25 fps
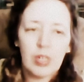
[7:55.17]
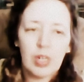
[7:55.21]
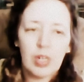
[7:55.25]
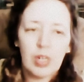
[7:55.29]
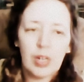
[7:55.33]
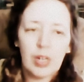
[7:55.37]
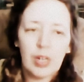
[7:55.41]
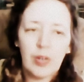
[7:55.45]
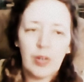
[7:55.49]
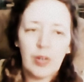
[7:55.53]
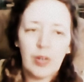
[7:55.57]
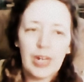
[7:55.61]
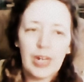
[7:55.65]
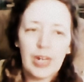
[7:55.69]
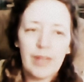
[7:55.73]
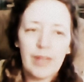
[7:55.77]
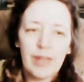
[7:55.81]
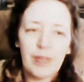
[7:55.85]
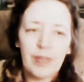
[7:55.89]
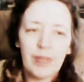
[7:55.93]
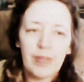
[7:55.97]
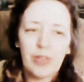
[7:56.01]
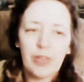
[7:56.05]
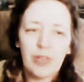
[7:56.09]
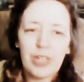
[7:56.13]
I don't have
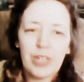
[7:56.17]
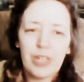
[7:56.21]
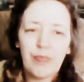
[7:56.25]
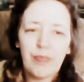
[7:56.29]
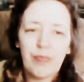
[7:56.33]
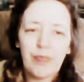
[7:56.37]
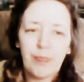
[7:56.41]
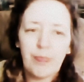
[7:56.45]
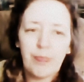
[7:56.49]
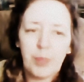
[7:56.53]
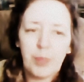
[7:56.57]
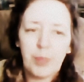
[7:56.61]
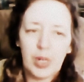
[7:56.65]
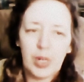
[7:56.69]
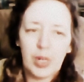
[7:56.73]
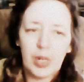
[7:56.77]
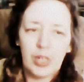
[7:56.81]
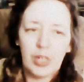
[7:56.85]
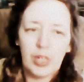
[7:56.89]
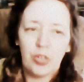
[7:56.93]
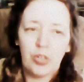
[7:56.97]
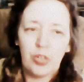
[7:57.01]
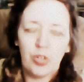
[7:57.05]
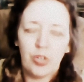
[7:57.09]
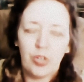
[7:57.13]
a leaf
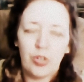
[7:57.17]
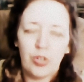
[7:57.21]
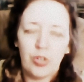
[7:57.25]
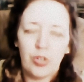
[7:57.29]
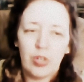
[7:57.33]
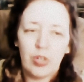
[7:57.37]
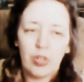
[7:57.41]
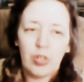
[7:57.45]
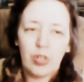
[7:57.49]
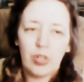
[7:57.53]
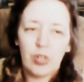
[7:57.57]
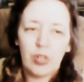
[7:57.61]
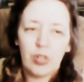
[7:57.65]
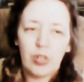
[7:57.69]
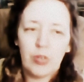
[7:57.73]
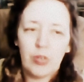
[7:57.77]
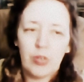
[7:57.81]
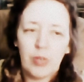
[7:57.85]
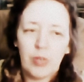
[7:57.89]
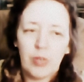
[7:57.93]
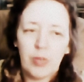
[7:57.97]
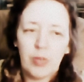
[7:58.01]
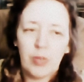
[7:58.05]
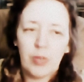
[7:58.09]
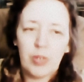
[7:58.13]
punch.
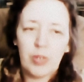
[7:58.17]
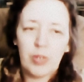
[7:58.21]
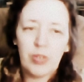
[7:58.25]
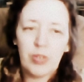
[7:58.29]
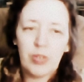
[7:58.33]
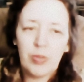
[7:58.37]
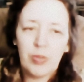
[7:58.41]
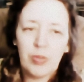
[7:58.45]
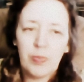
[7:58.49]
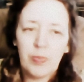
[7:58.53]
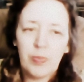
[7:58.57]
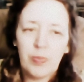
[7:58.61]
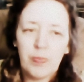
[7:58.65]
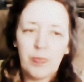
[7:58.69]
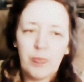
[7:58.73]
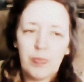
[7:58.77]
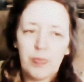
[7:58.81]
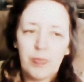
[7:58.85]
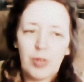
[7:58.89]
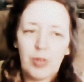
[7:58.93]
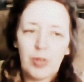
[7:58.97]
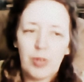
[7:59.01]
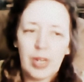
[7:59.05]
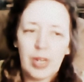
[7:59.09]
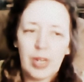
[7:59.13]
Do I want to
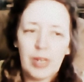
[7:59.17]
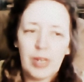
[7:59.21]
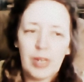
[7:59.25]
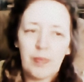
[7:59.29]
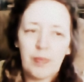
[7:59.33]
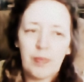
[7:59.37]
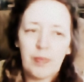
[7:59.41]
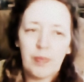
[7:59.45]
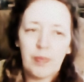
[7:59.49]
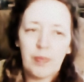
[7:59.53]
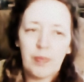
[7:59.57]
try and